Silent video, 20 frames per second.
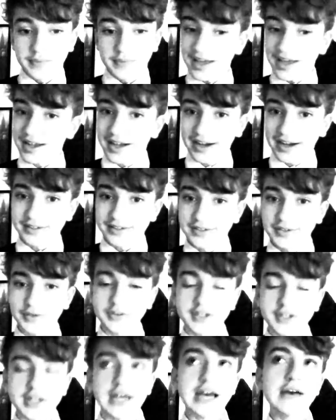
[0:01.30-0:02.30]
Hey guys, so
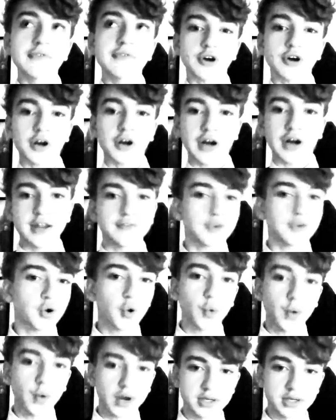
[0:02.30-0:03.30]
today I've got kind of a
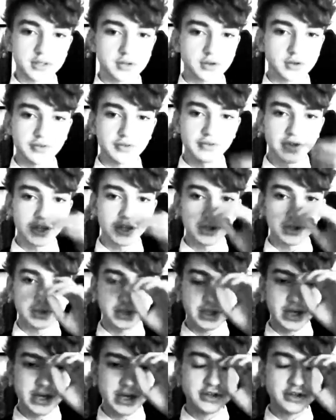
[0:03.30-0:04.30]
quick sort of video.
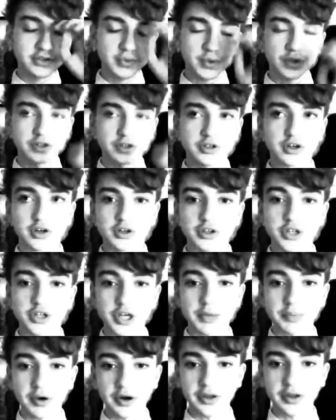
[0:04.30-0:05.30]
Today I just want to talk to
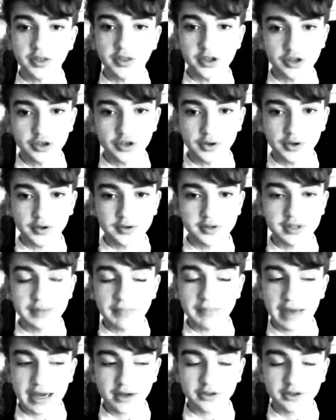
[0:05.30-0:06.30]
you about the news
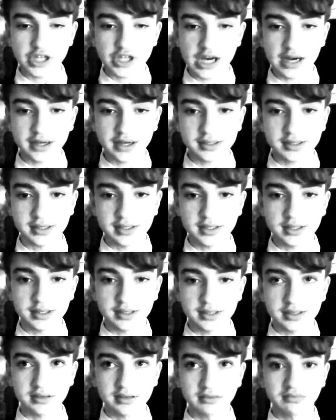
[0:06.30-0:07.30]
that Michael
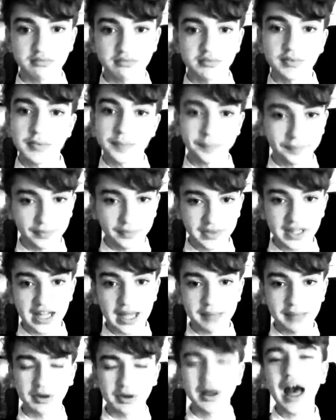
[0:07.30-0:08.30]
Jackson's
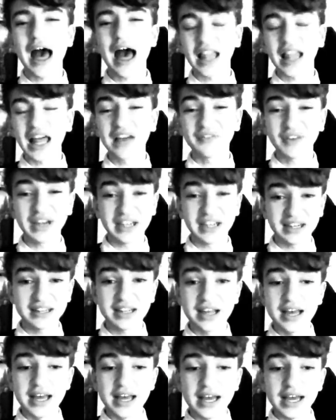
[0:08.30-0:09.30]
label, LA Reid,
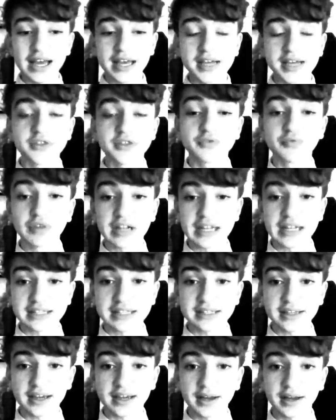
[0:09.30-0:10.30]
is
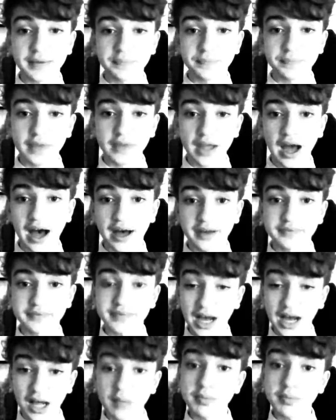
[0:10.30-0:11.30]
releasing
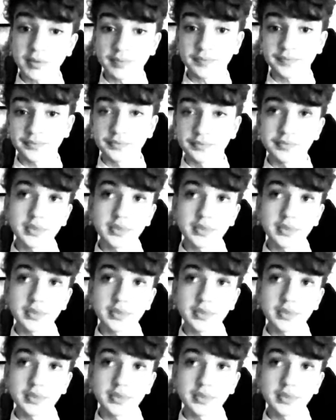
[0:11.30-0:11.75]
an album.